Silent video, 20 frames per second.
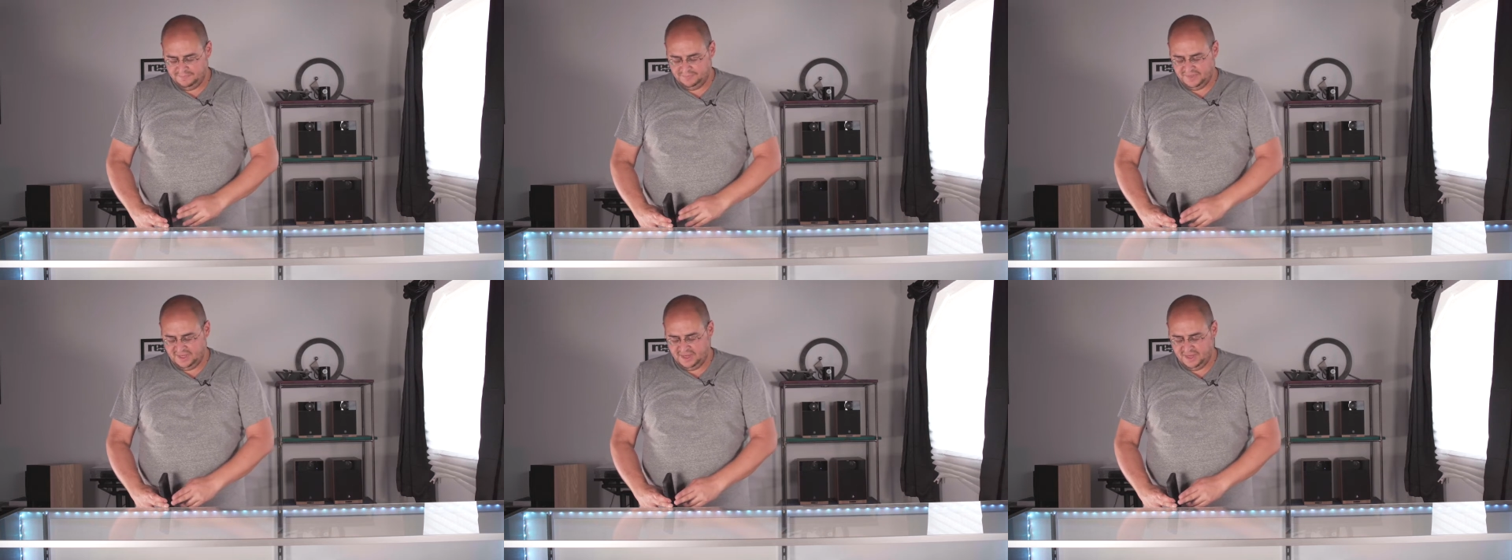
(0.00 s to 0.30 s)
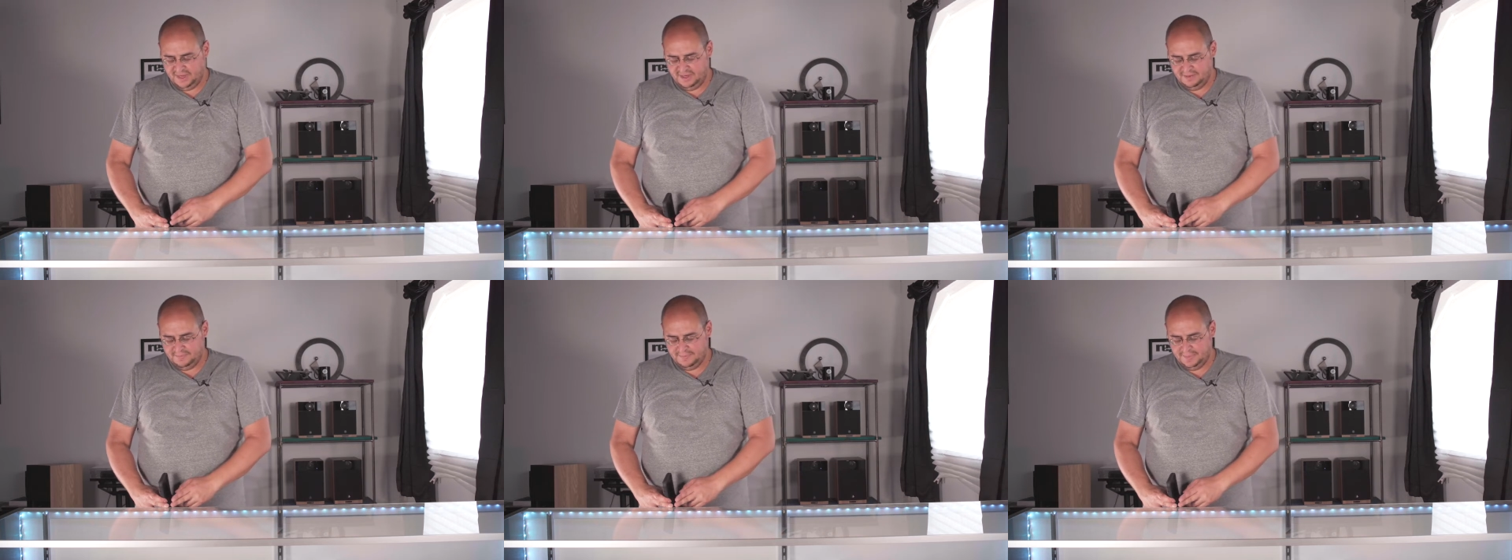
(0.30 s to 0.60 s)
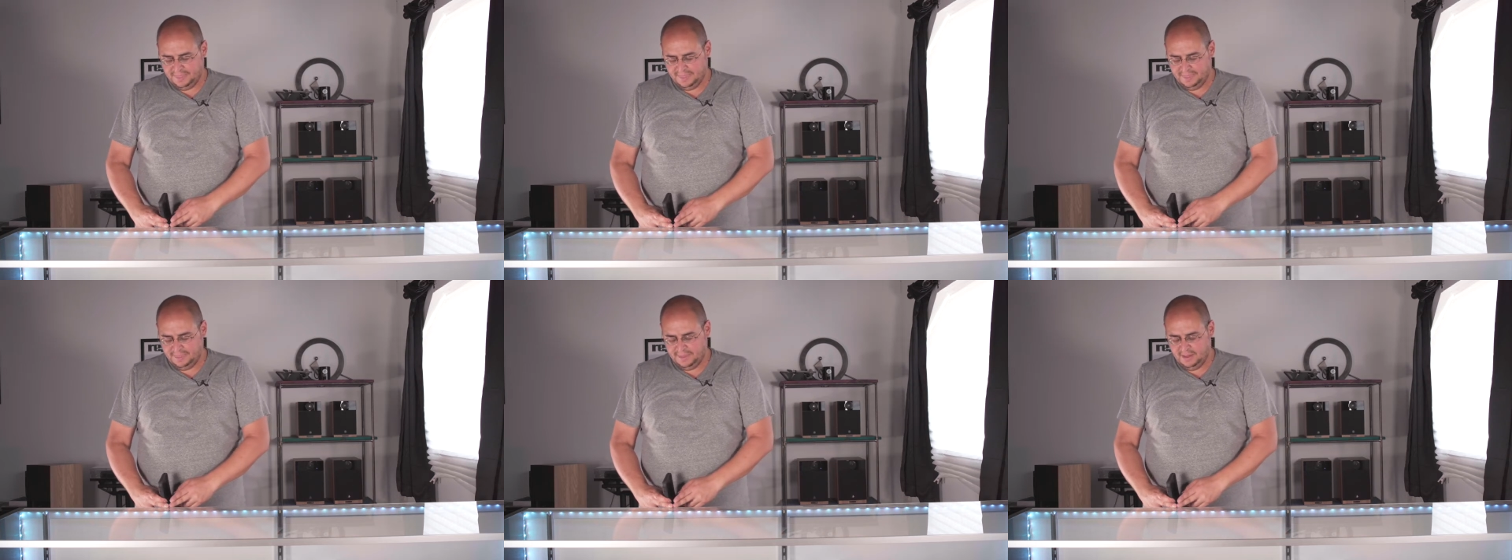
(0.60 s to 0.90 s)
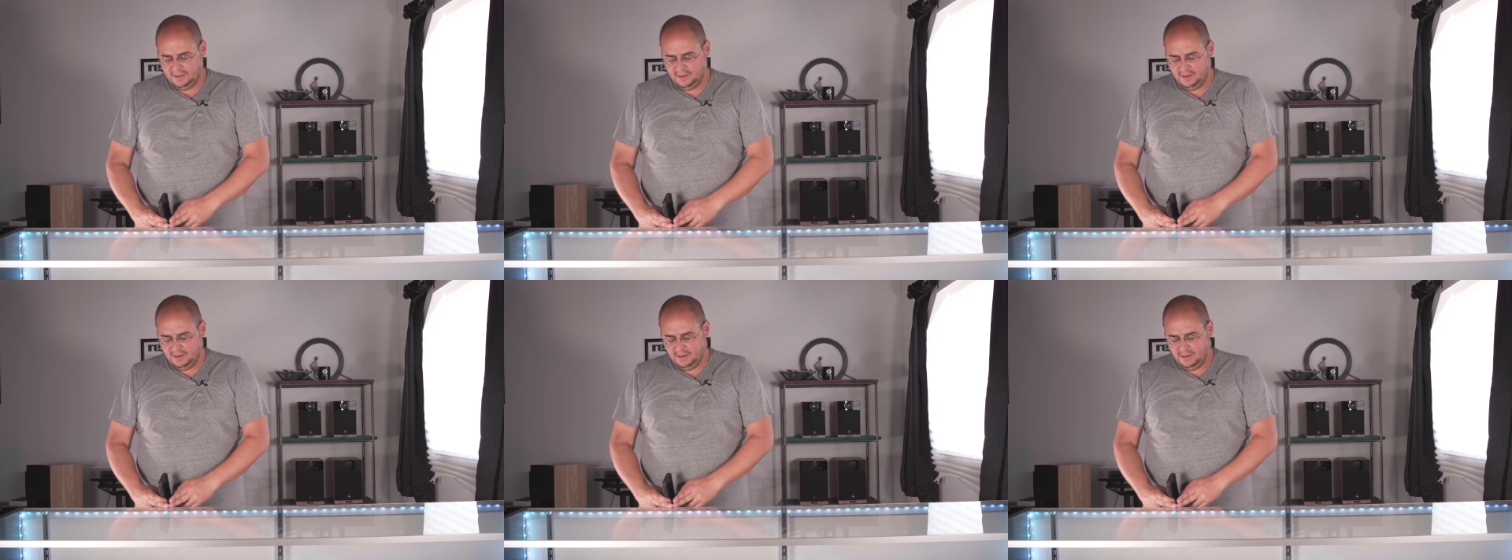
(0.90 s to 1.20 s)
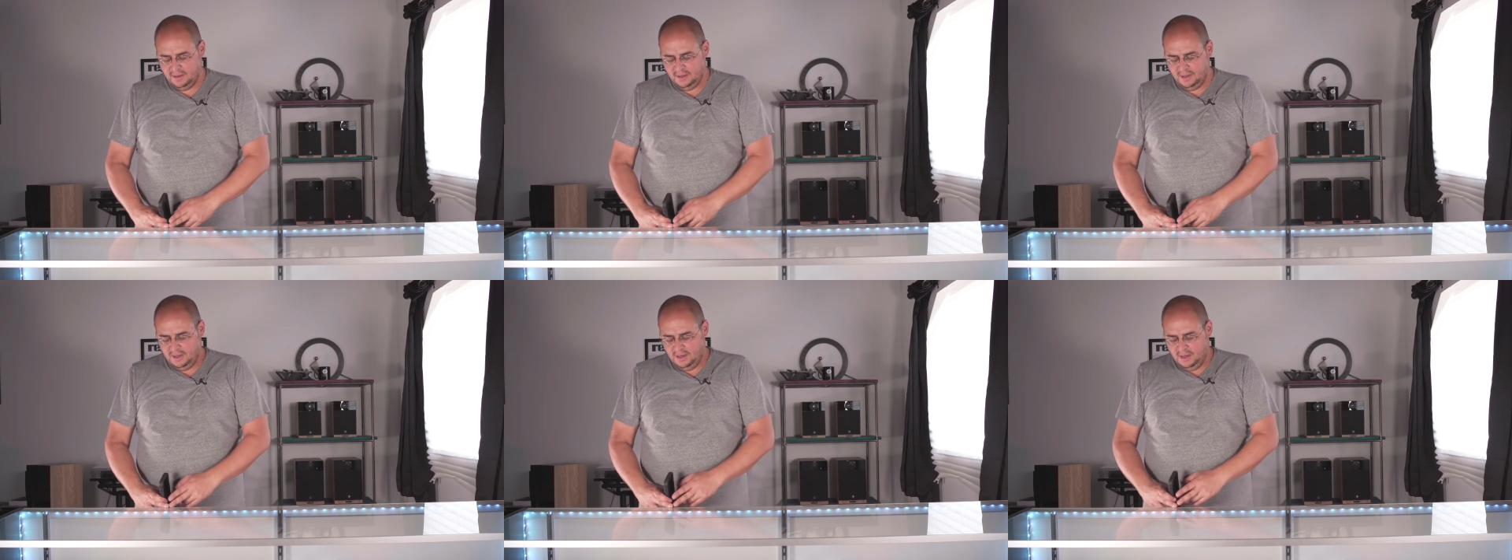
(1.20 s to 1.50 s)
Okay.
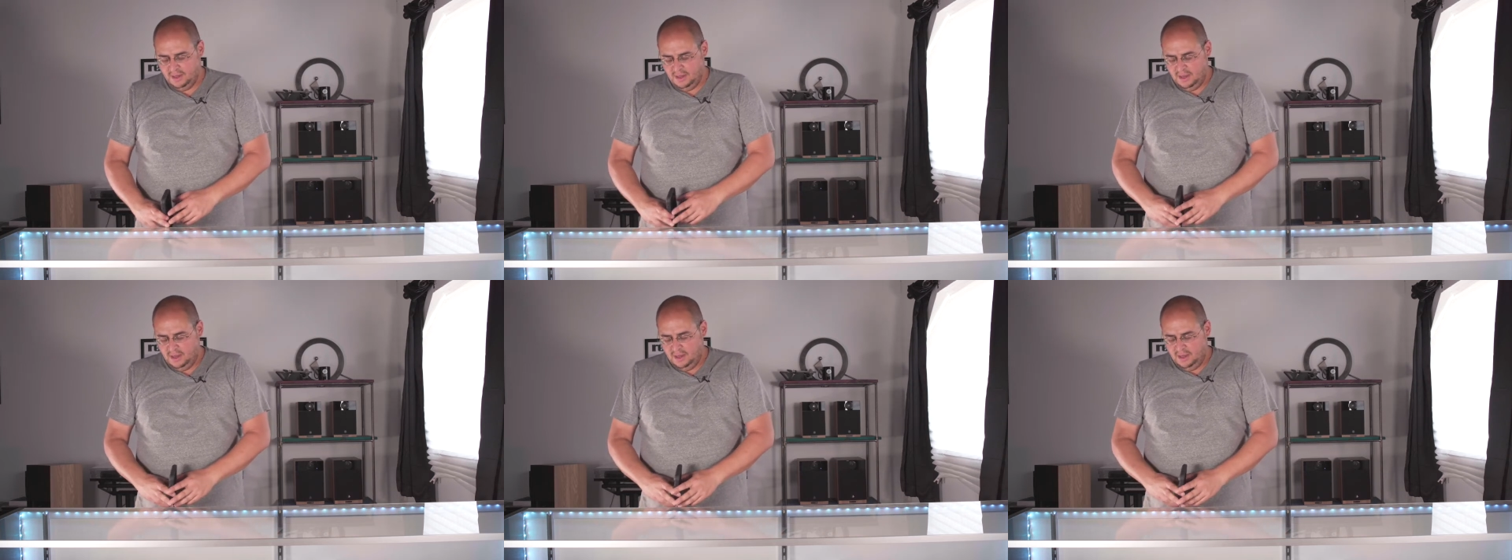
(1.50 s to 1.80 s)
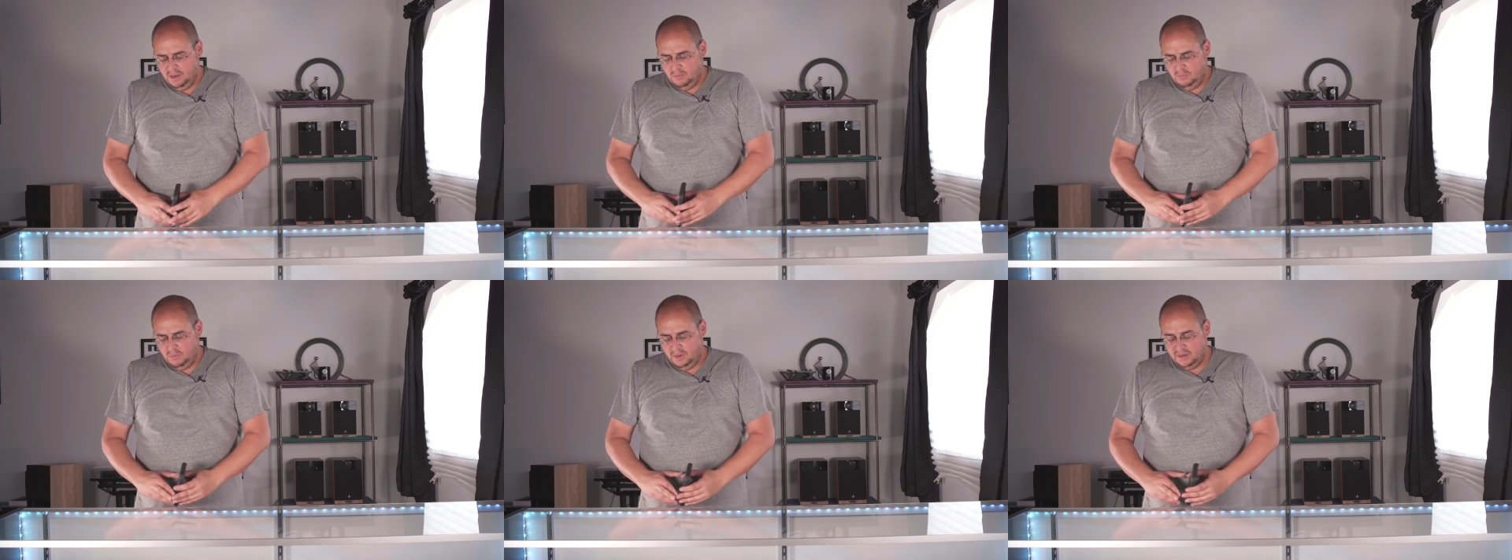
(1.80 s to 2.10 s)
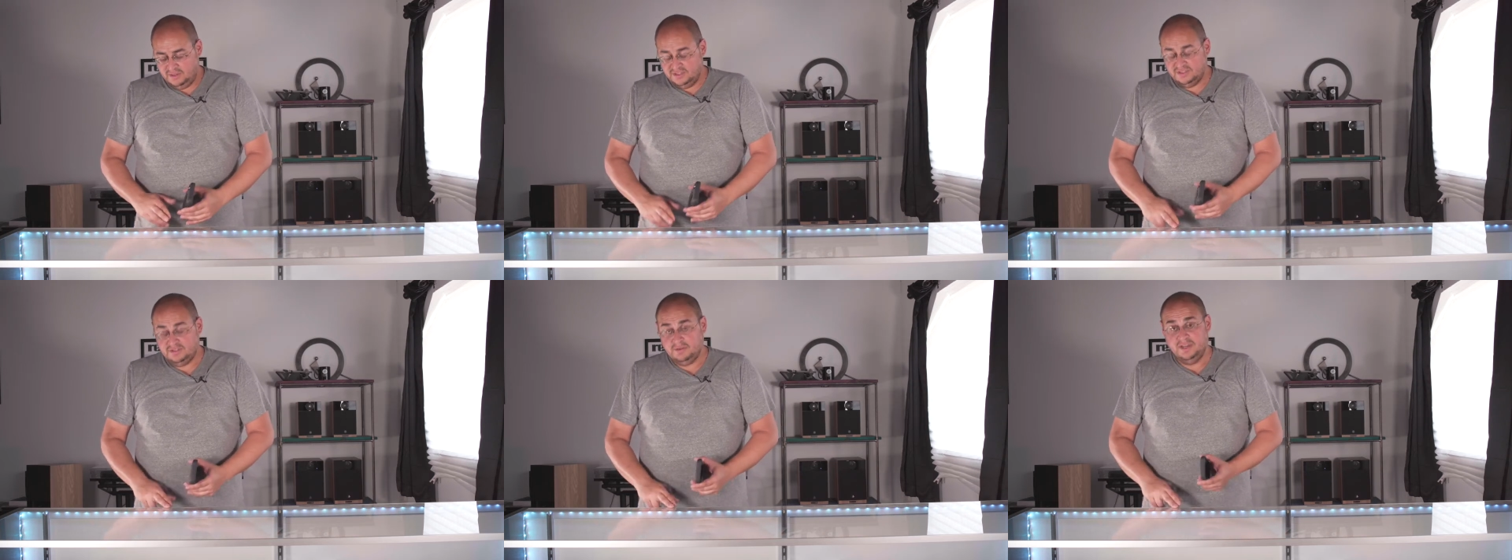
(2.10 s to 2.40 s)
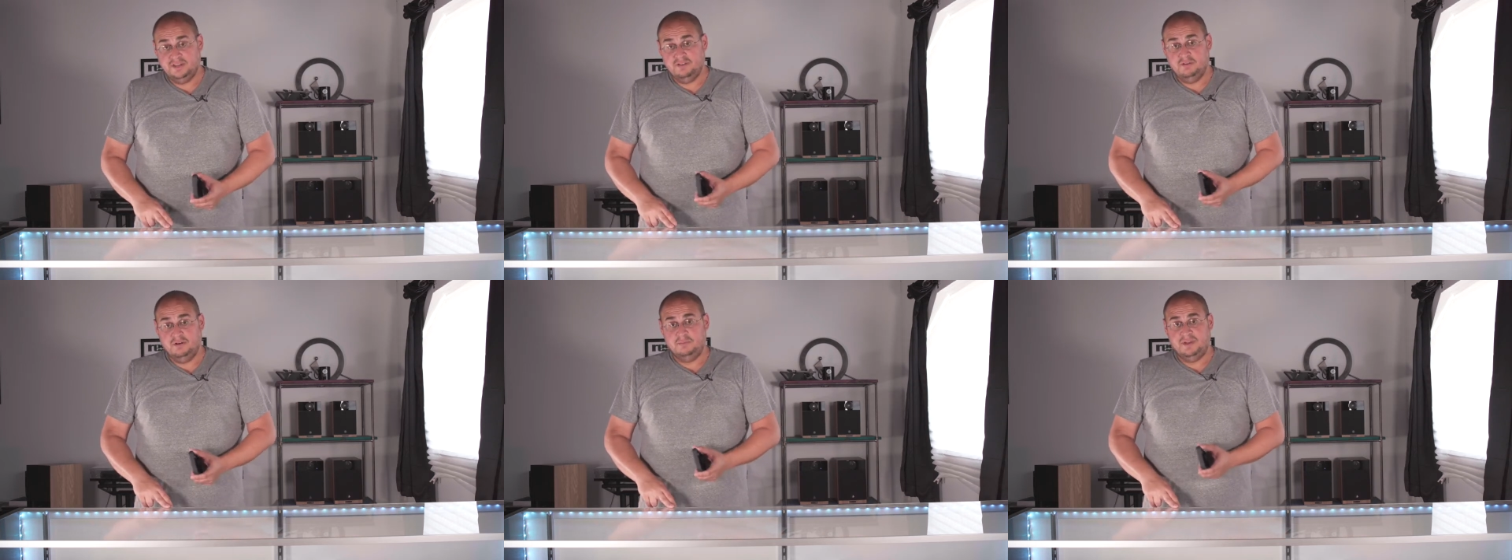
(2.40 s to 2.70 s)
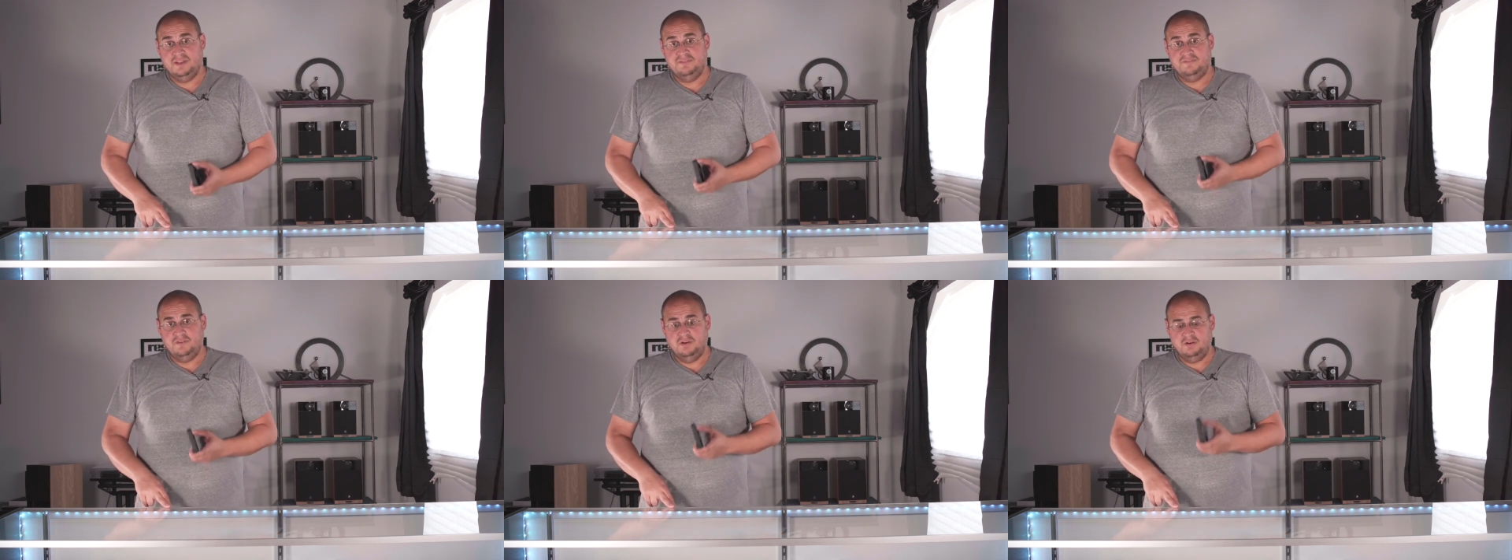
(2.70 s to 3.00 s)
What else do I do on
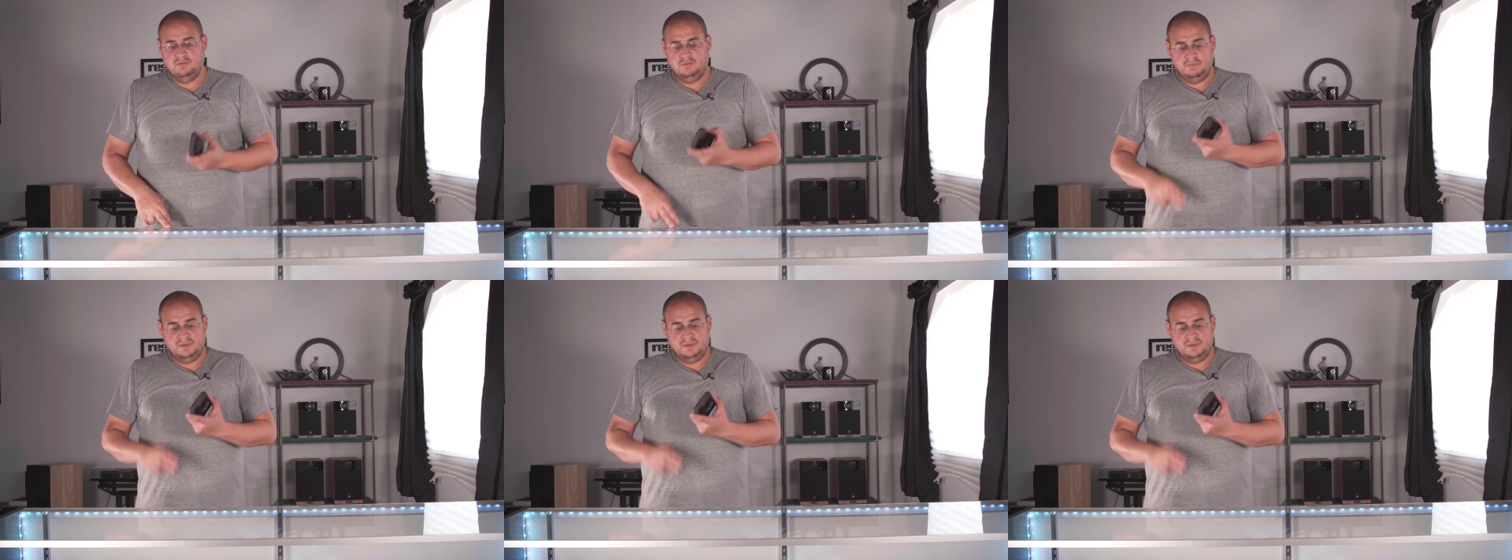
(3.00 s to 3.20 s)
my phone?